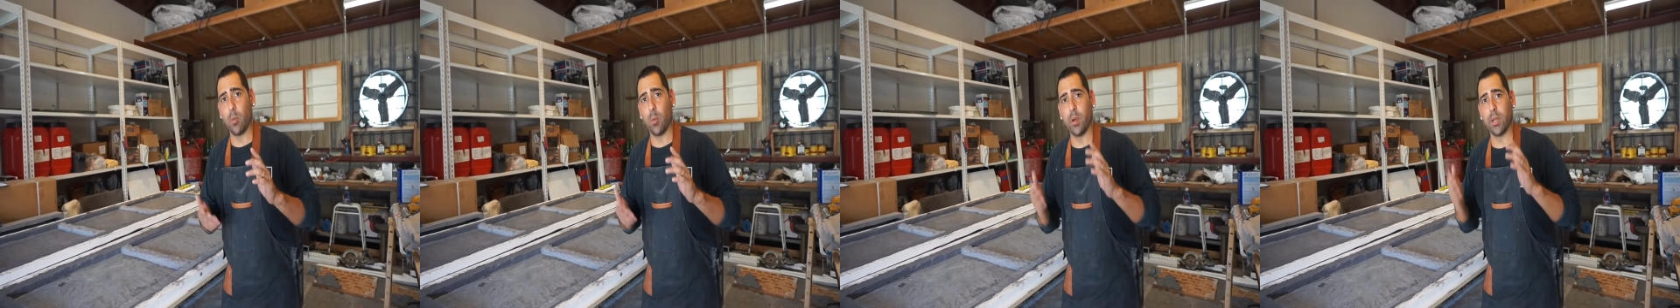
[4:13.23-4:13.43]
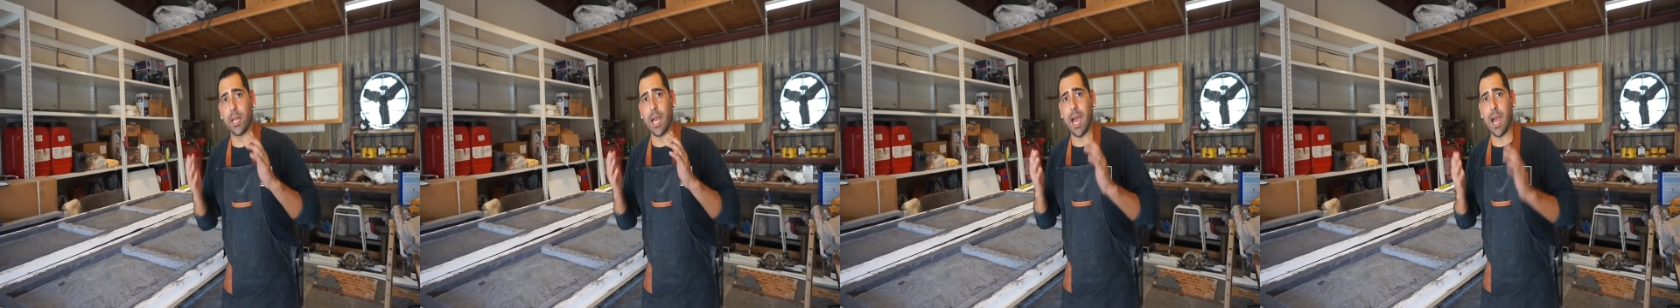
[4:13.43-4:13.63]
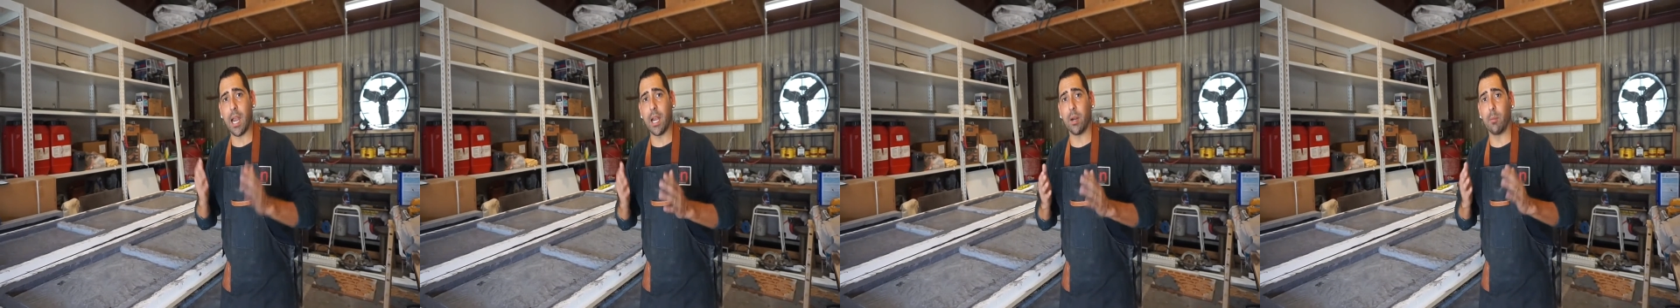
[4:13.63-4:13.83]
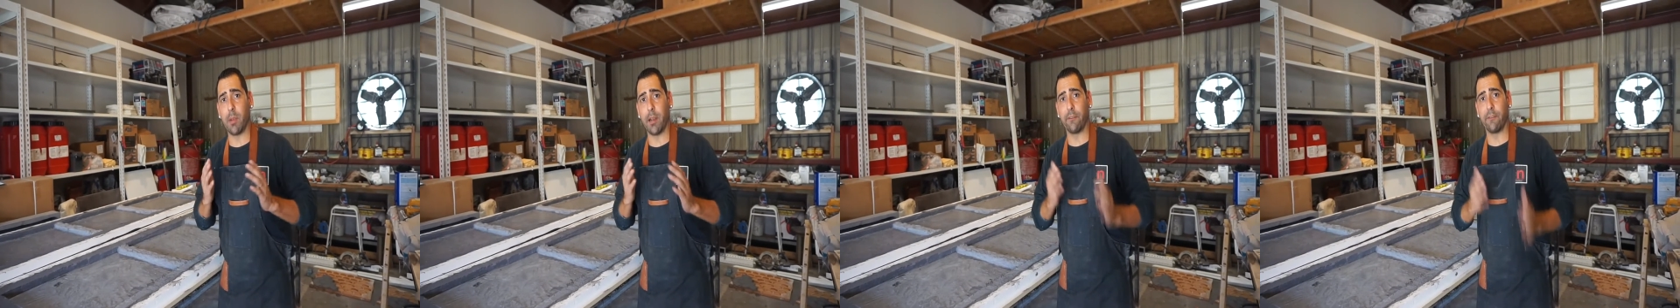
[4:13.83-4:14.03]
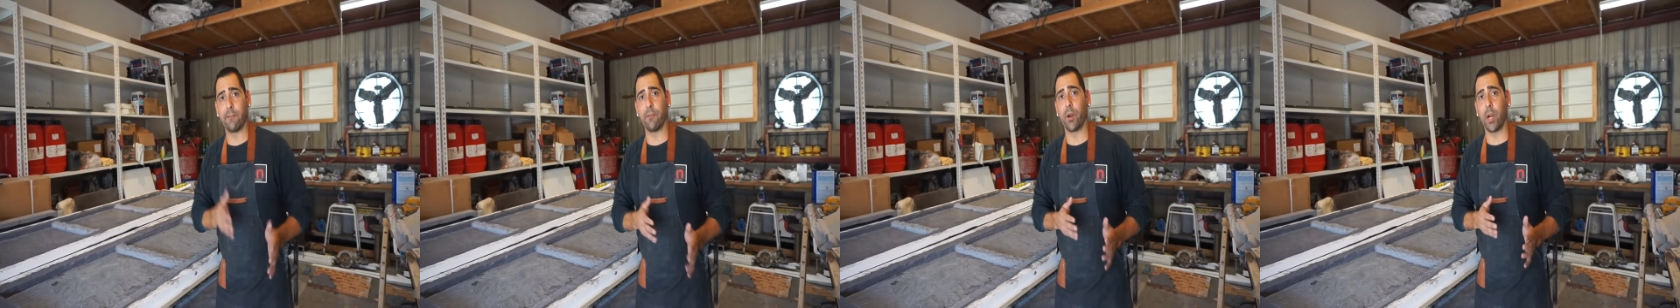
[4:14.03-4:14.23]
wouldn't hire my
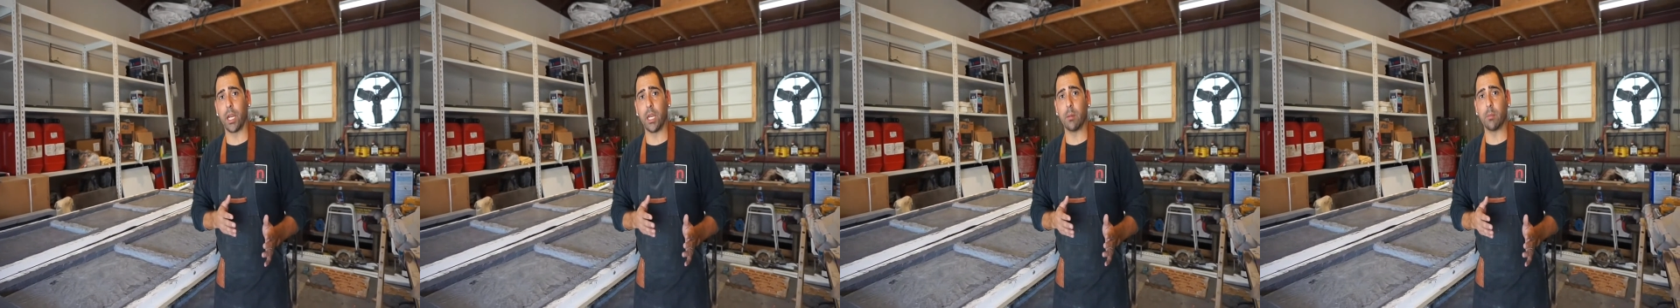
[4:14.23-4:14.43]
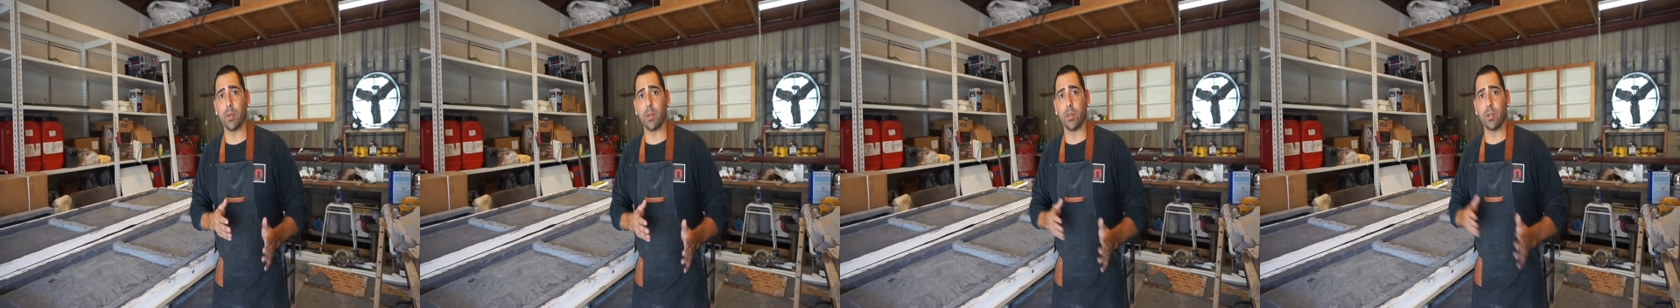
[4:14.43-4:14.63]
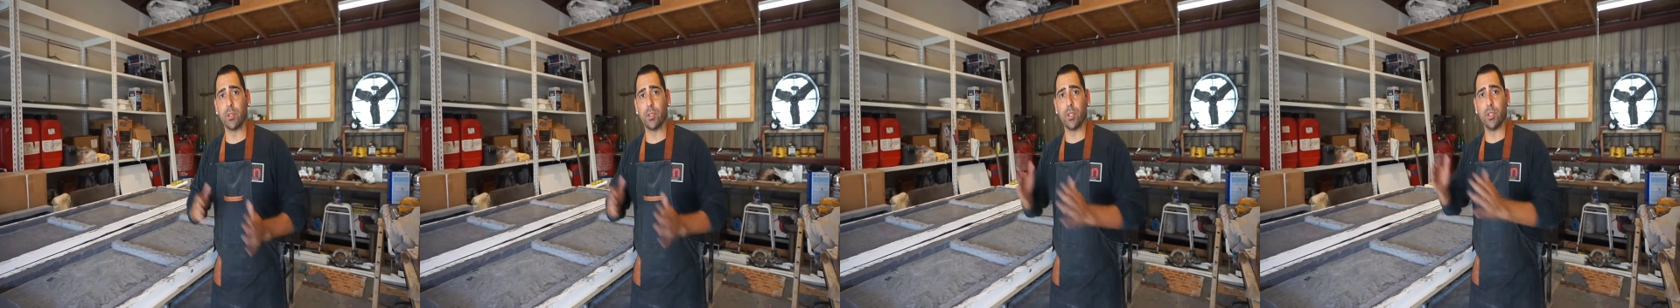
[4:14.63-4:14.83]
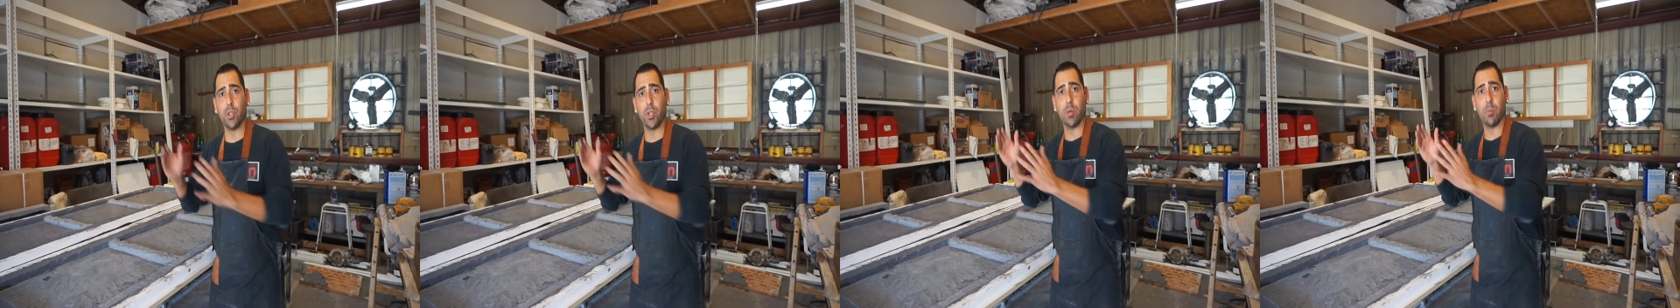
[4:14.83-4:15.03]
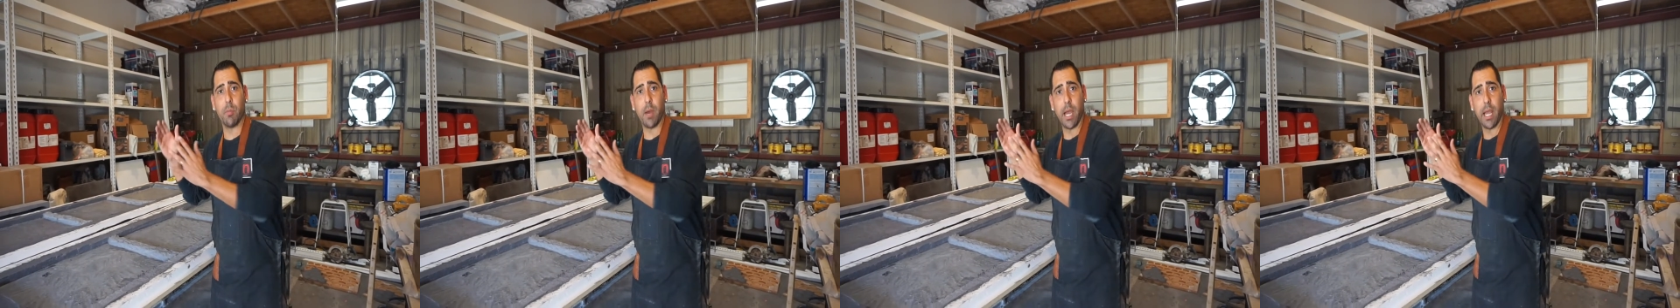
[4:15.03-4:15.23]
framer to
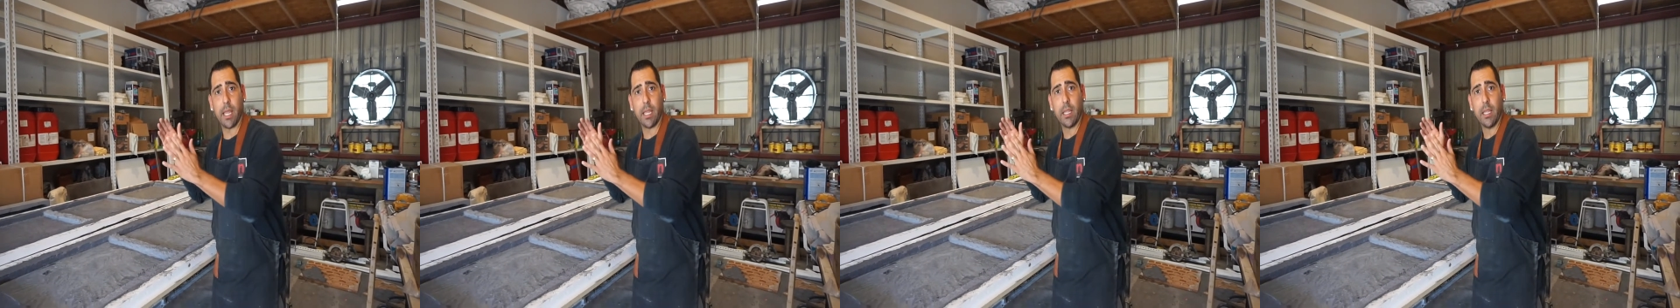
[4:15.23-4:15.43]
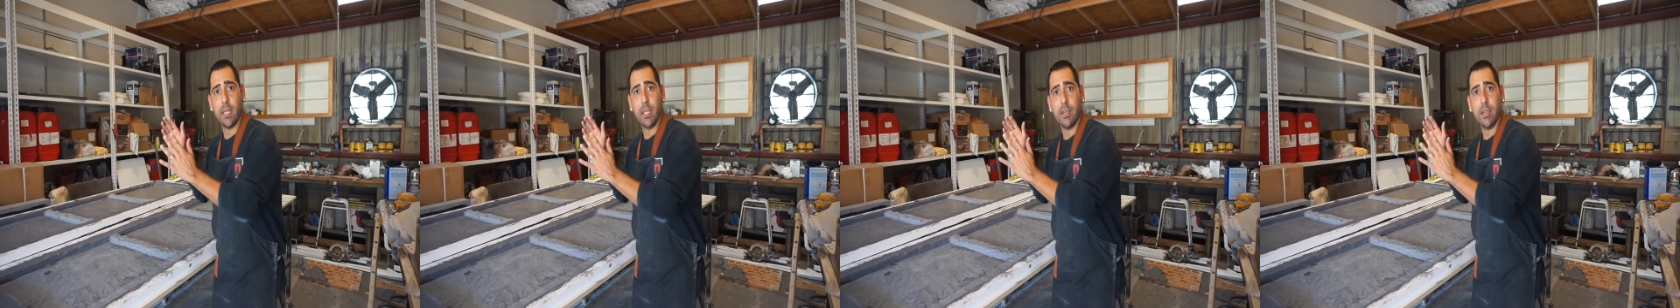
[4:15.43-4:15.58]
do my